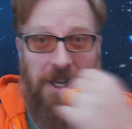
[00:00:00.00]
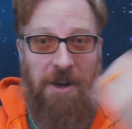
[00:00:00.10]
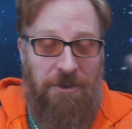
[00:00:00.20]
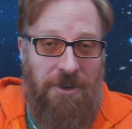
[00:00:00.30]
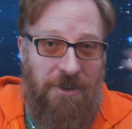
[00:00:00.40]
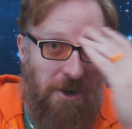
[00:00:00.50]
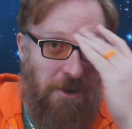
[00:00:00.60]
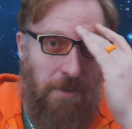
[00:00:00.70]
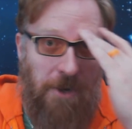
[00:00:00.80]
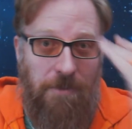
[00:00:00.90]
thinking I was going to
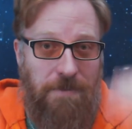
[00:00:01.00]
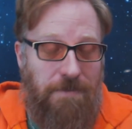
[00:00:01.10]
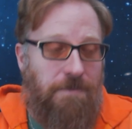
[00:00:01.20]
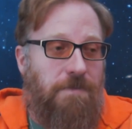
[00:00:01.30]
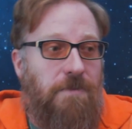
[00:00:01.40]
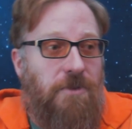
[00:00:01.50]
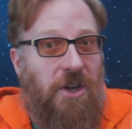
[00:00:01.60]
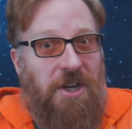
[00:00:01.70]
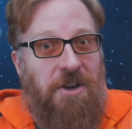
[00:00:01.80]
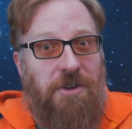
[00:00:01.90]
talk about
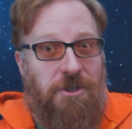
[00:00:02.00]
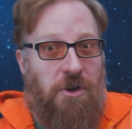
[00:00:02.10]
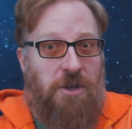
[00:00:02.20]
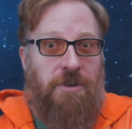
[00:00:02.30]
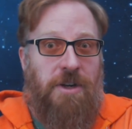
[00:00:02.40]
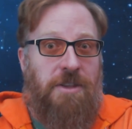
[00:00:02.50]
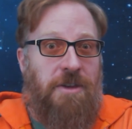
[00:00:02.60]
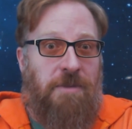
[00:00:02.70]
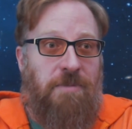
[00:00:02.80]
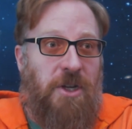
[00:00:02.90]
psychedelic drugs or
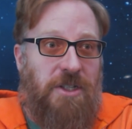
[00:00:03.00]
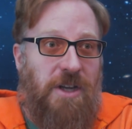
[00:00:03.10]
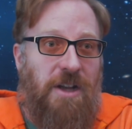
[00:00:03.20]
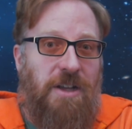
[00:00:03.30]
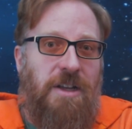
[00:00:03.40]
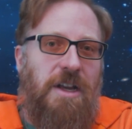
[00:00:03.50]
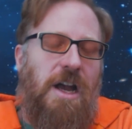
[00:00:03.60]
anything, but I